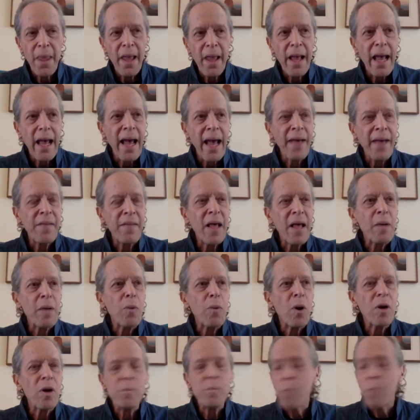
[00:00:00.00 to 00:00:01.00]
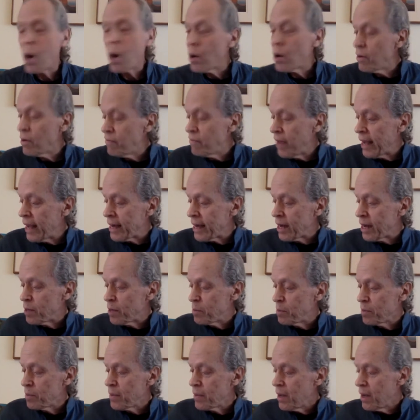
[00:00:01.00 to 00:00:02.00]
and they weren't motivated
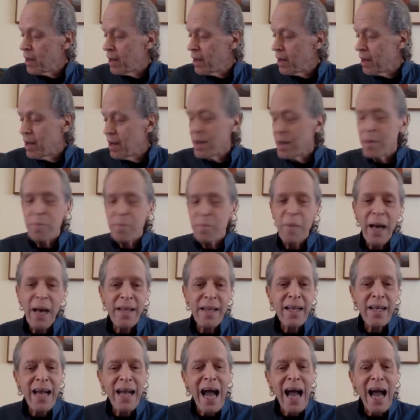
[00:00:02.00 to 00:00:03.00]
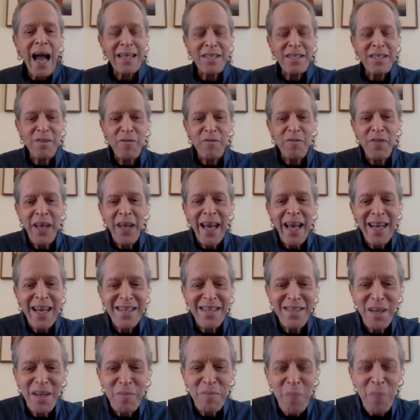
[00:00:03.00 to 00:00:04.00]
by the kinds of
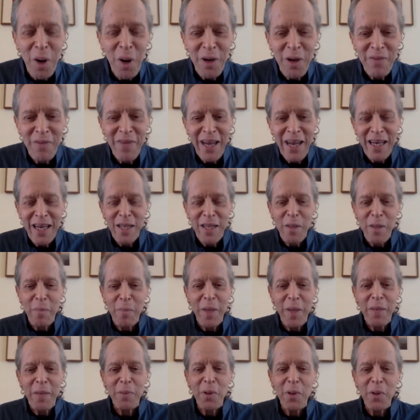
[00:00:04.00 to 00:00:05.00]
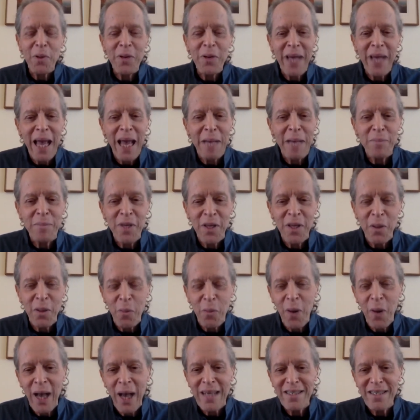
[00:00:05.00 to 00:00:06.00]
things that motivated the people who came to the
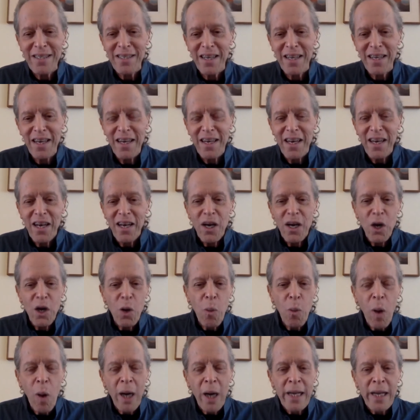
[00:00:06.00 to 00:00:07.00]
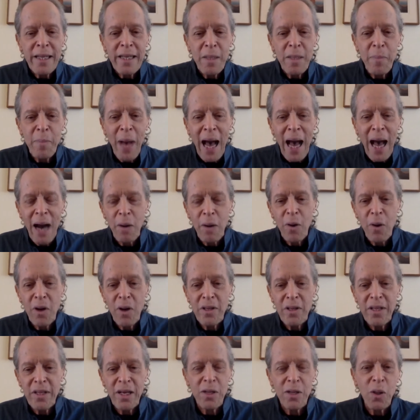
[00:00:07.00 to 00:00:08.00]
West, who wanted the power
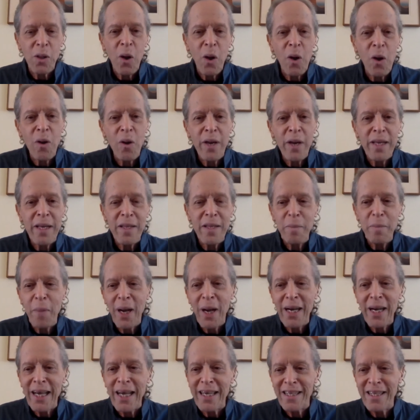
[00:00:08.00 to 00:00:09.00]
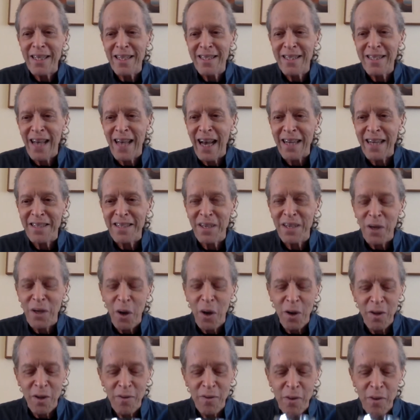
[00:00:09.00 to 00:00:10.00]
and the glory and the money and the sex and
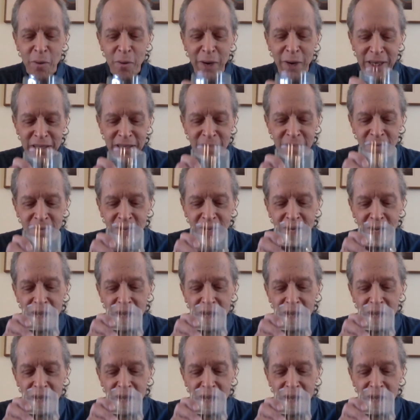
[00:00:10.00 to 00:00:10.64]
all of the rest of it.